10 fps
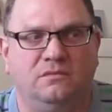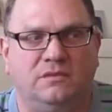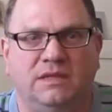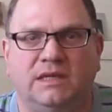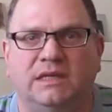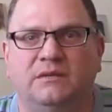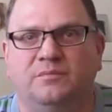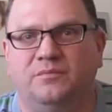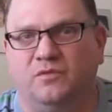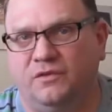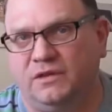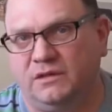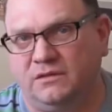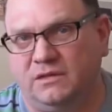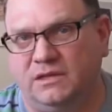He
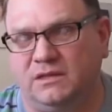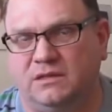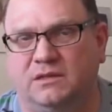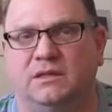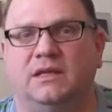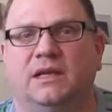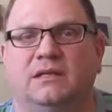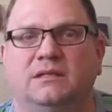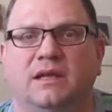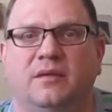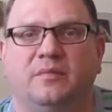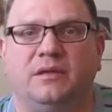revealed the next step,